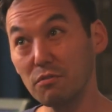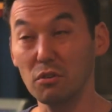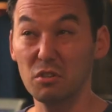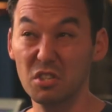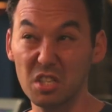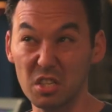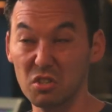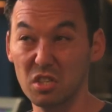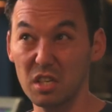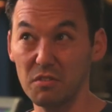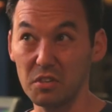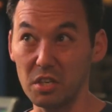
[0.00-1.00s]
for six or
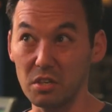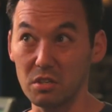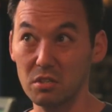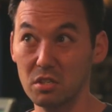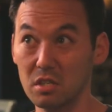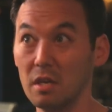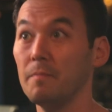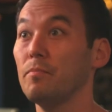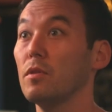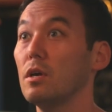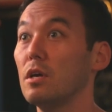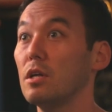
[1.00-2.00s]
seven years.
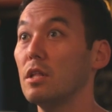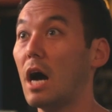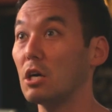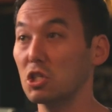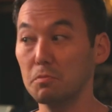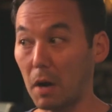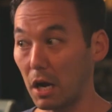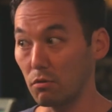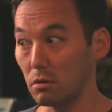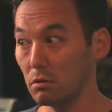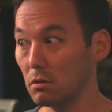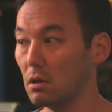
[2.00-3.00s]
Mm-hmm. I'll
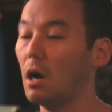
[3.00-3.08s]
spiral.